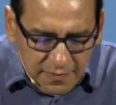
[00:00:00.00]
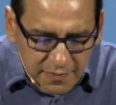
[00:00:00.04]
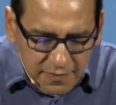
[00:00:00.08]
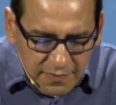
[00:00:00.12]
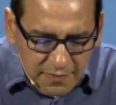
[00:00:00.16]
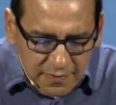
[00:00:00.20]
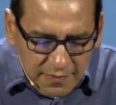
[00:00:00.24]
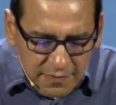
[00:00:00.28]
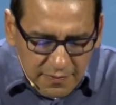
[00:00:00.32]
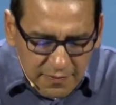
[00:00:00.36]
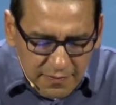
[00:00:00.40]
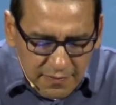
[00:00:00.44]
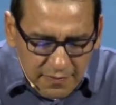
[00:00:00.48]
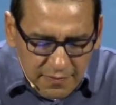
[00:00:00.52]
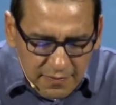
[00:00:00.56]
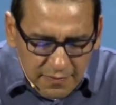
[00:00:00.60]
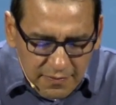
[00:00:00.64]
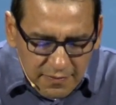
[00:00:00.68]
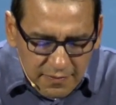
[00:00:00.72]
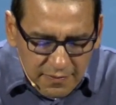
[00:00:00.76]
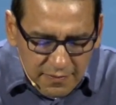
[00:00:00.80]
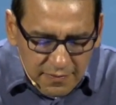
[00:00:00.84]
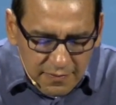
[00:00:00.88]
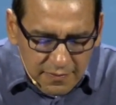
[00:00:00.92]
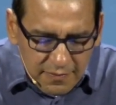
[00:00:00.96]

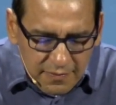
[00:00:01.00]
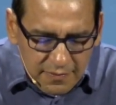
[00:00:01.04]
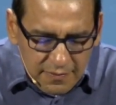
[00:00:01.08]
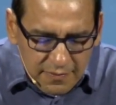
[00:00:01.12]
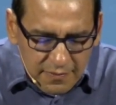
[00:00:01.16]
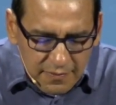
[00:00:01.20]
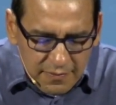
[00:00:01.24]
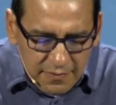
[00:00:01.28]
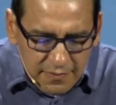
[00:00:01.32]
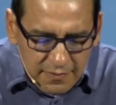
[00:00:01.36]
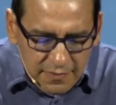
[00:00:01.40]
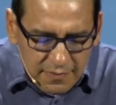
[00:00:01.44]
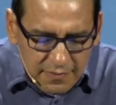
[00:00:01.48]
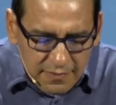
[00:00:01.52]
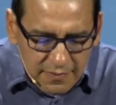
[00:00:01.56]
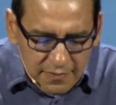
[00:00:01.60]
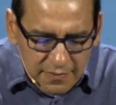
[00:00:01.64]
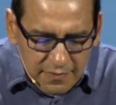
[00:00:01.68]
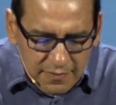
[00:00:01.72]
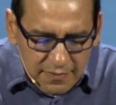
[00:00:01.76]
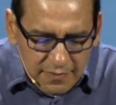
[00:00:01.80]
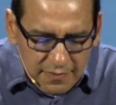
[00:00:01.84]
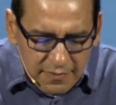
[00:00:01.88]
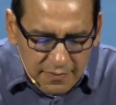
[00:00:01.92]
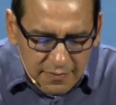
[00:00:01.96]

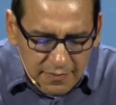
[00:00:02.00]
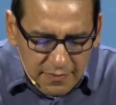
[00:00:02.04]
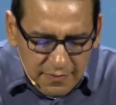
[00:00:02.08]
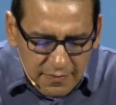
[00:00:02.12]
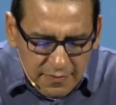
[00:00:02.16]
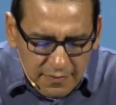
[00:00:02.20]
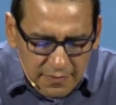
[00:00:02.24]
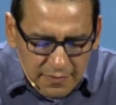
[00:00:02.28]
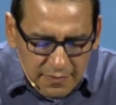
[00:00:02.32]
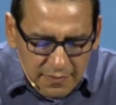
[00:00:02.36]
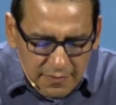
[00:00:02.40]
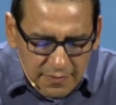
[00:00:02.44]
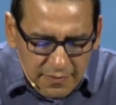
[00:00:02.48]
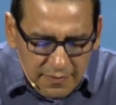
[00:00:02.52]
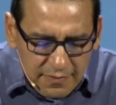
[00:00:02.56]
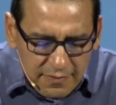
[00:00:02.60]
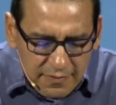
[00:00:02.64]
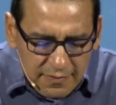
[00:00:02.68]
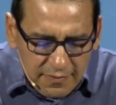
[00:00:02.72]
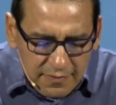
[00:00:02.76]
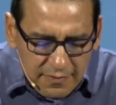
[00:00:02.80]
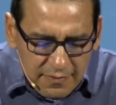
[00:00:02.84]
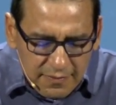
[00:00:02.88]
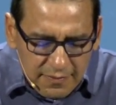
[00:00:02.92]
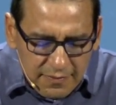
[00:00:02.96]

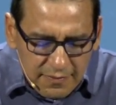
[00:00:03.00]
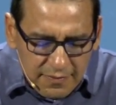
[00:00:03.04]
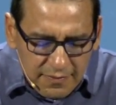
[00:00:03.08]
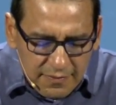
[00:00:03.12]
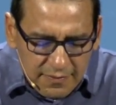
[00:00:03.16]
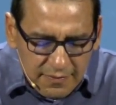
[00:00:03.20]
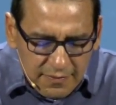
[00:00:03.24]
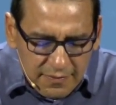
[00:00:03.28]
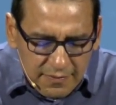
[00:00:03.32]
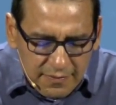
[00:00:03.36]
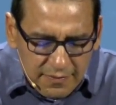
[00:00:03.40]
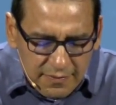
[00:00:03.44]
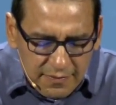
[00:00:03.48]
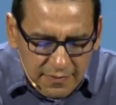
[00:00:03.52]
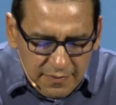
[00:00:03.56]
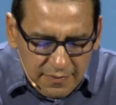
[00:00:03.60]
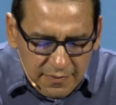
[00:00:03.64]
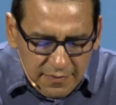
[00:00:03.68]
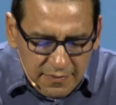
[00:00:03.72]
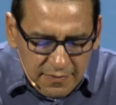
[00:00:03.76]
(silence)